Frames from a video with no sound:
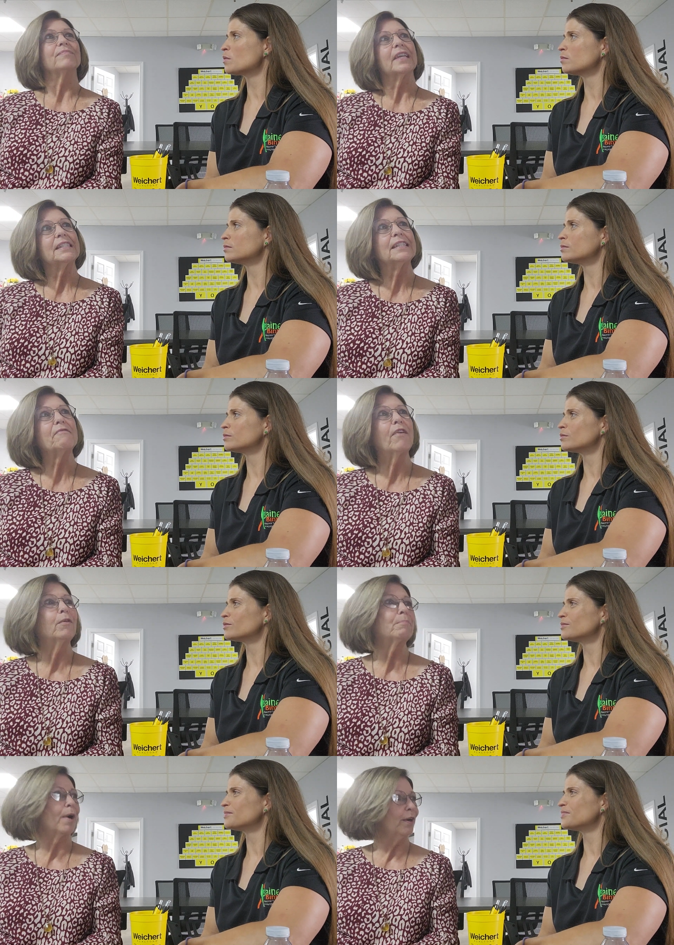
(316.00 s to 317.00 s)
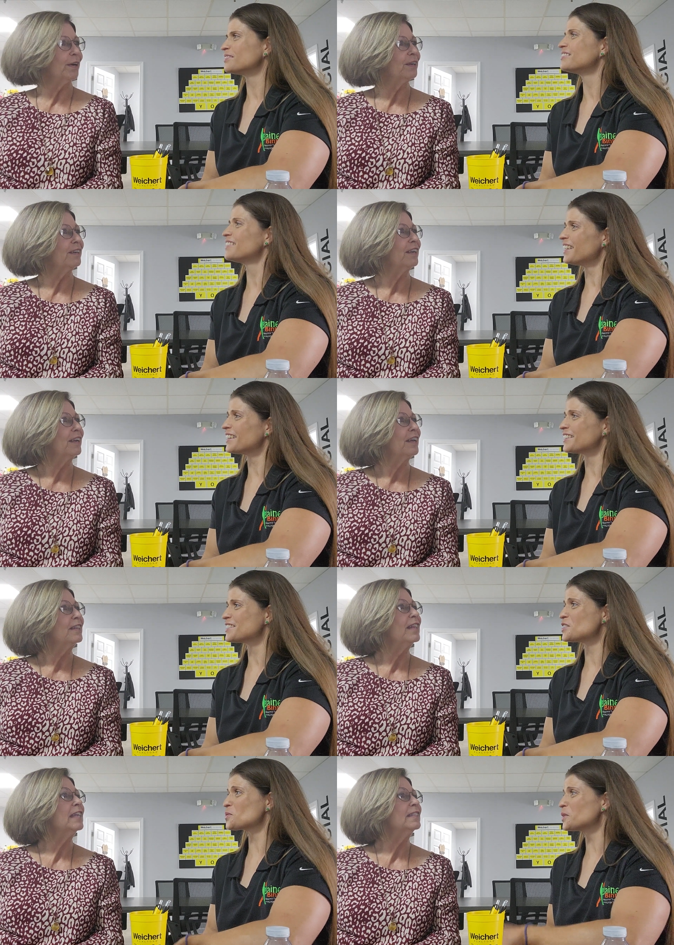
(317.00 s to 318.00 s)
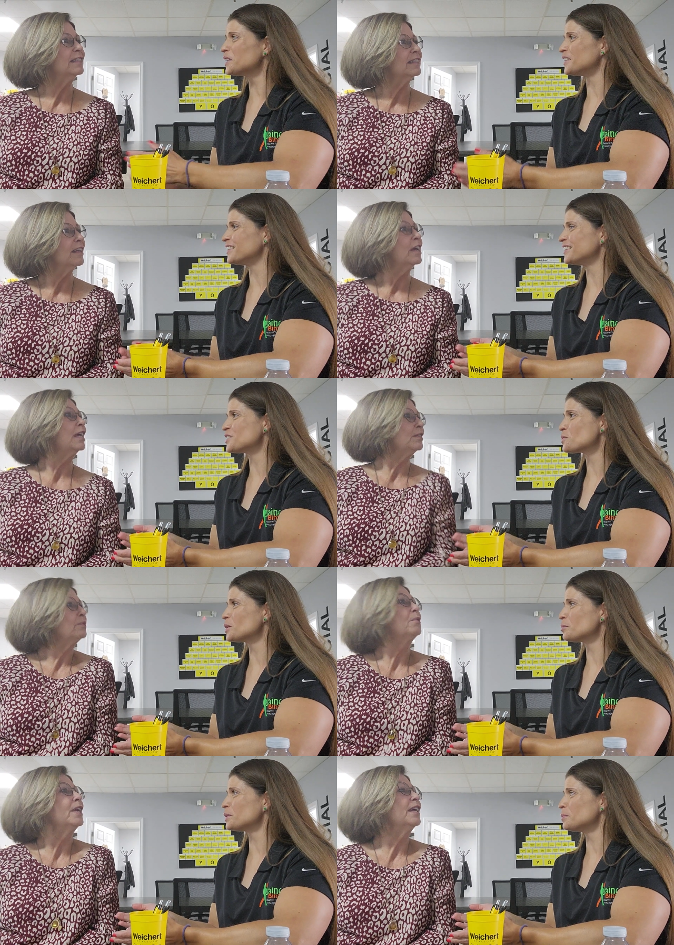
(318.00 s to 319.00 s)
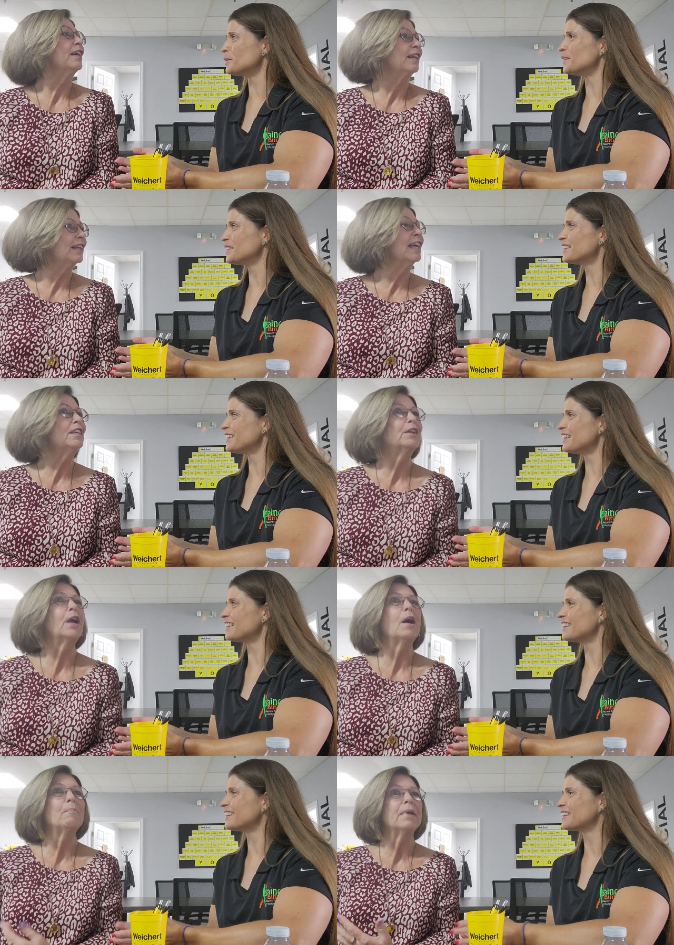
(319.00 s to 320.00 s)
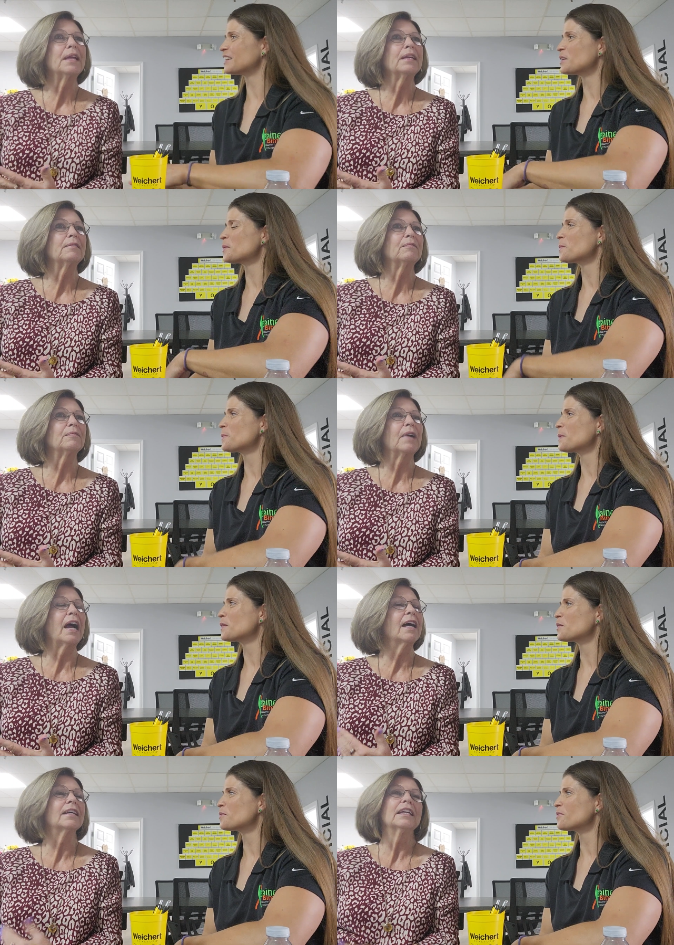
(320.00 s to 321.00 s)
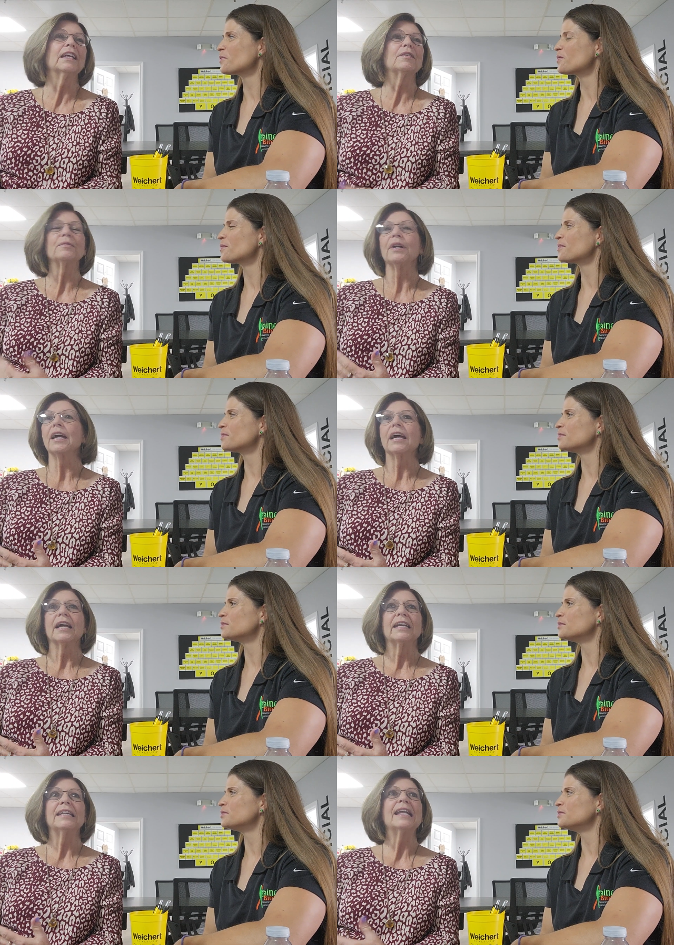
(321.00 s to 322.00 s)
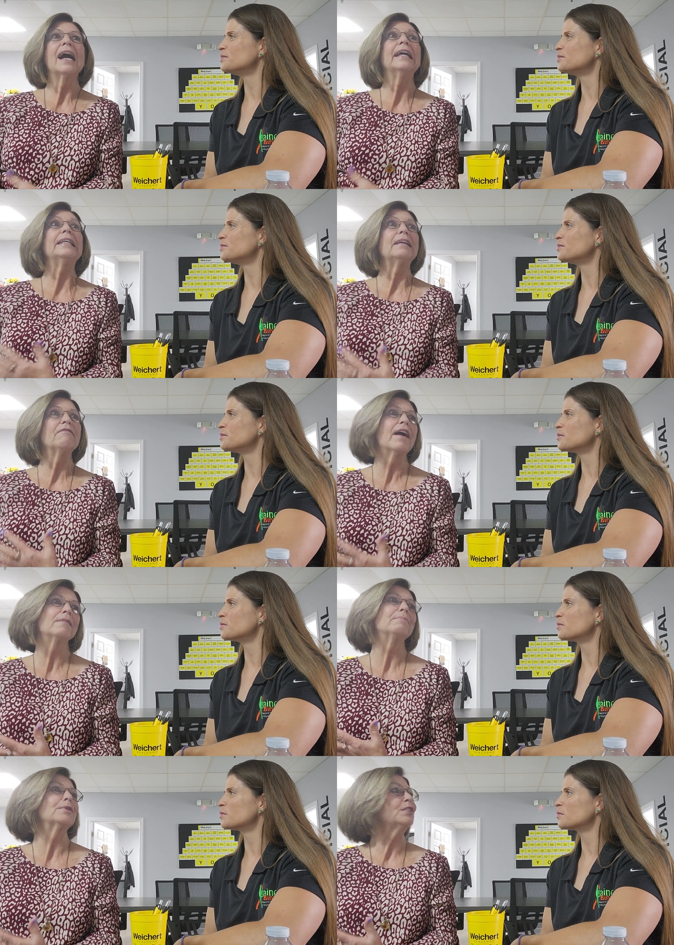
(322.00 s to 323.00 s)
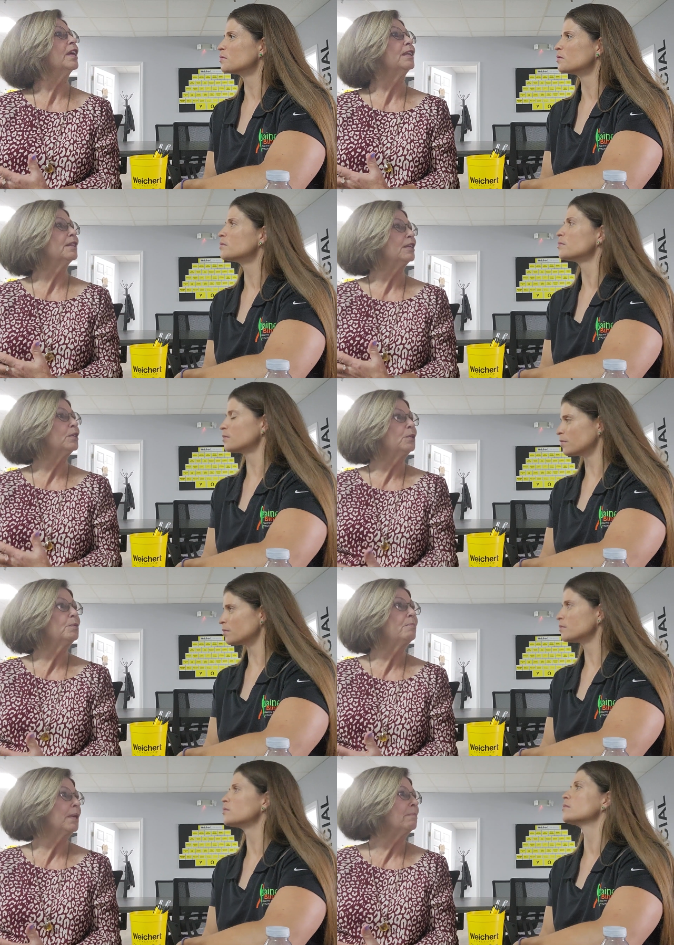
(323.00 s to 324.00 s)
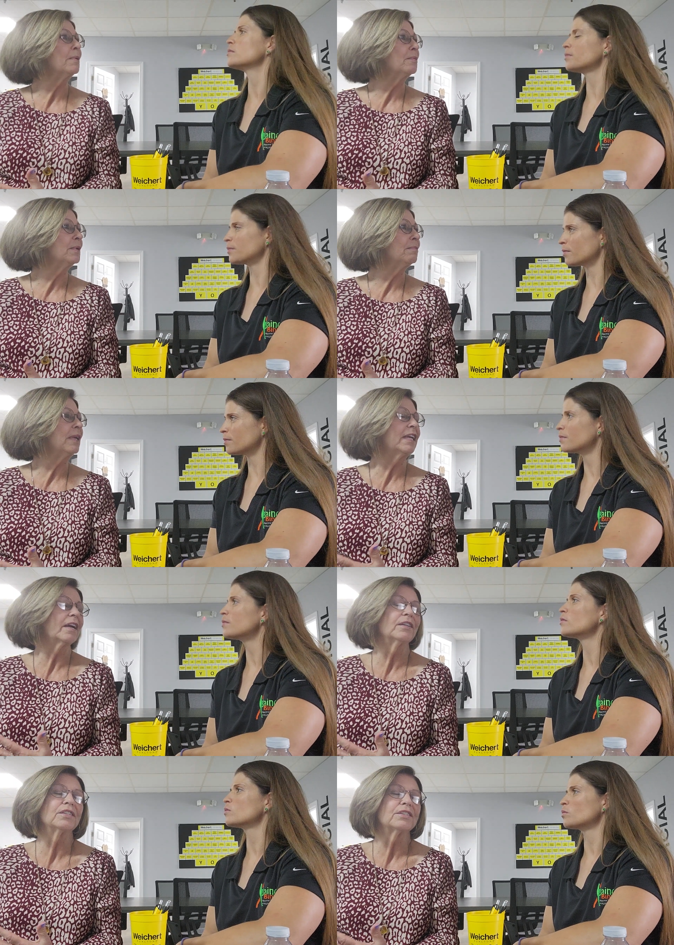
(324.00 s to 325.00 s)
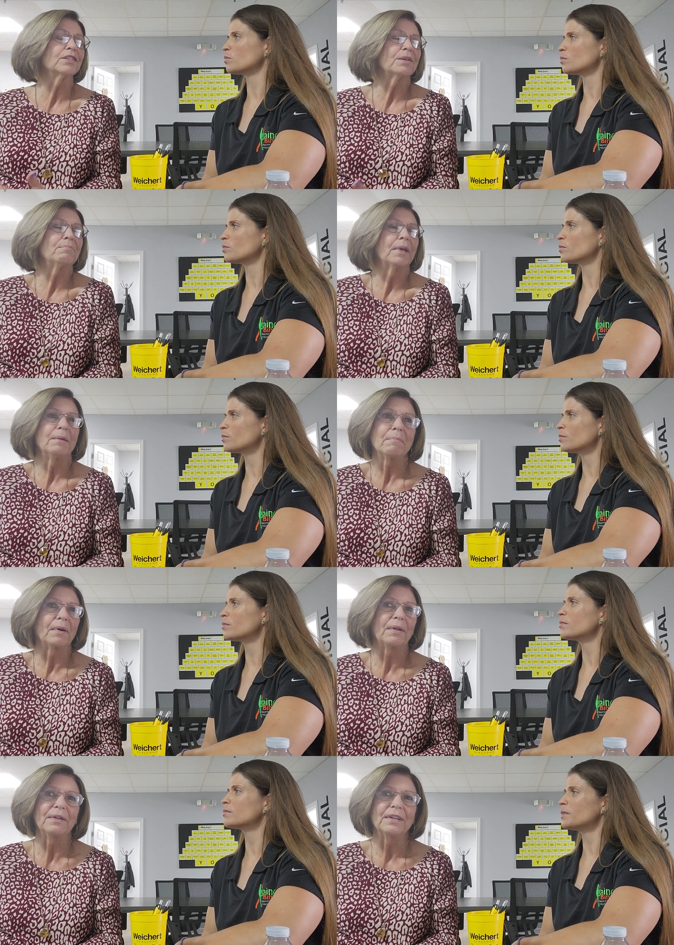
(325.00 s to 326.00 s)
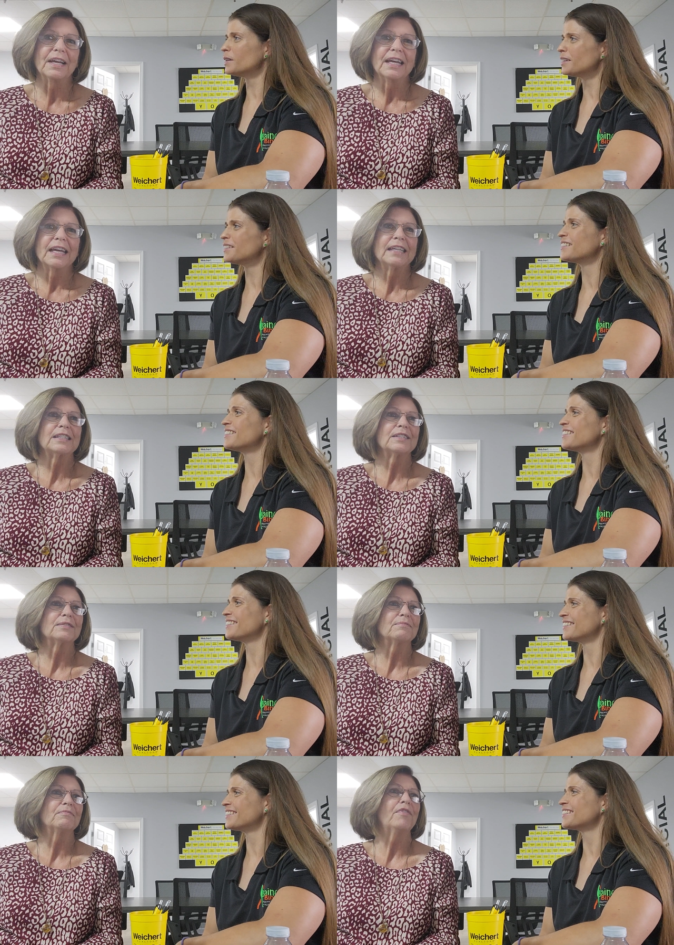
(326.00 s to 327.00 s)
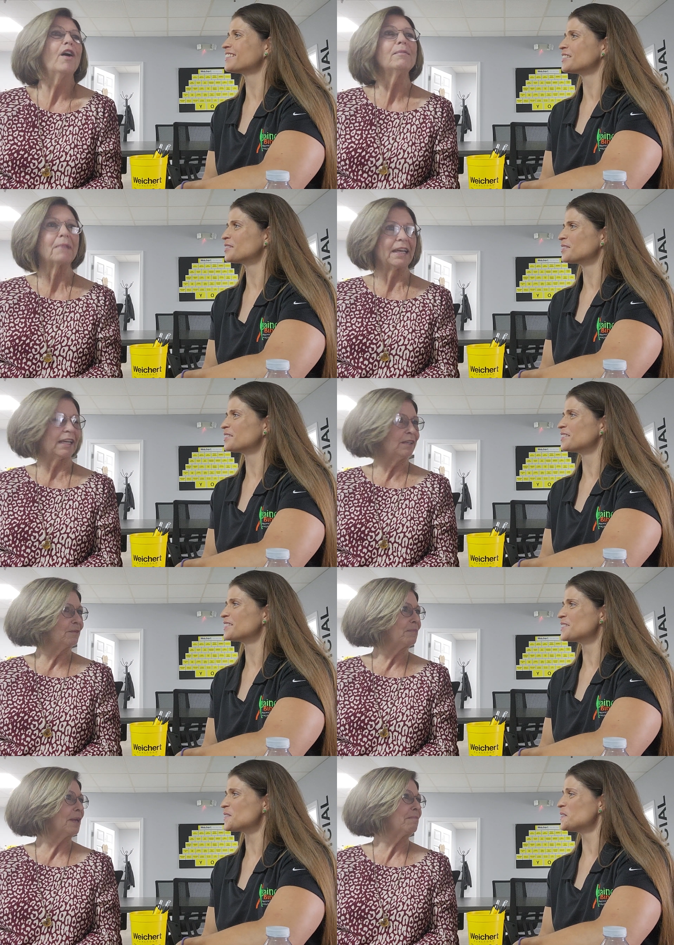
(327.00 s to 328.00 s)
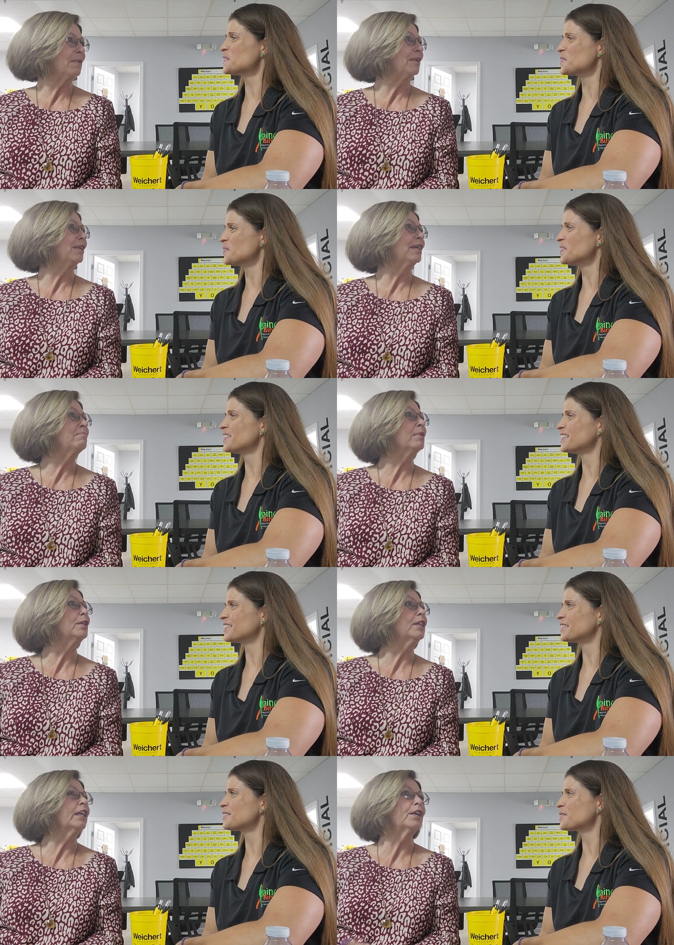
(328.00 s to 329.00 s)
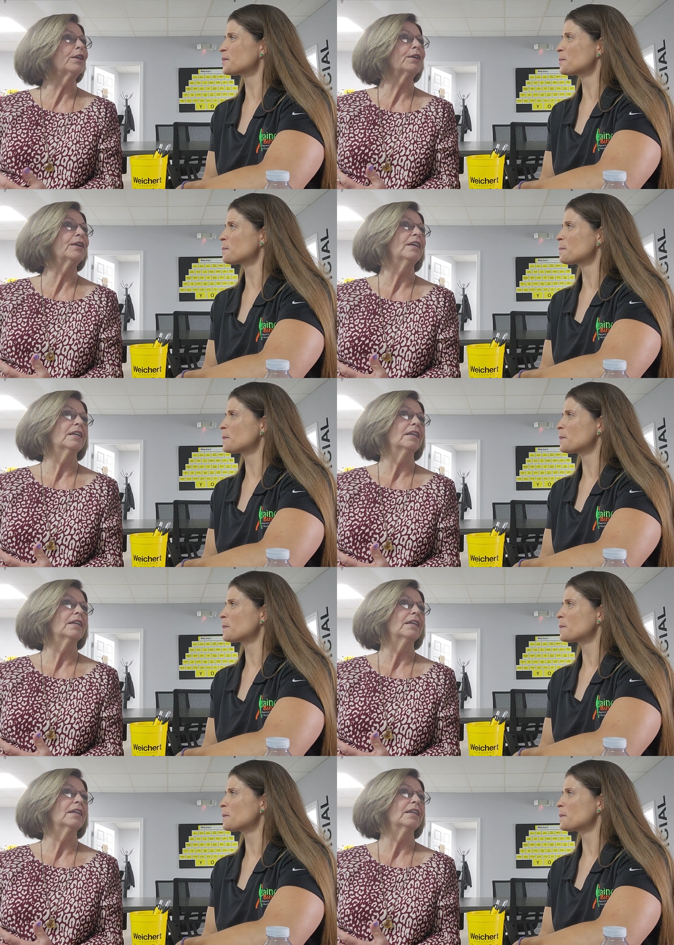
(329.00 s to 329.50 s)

Speaker 1: that's the fun part. Yeah, because it's real. It's, it's real, real and yeah. you're helping. You know, ninety-five percent of the new people we meet are just good people. Yeah, it's fun meeting new that's people awesome. and building your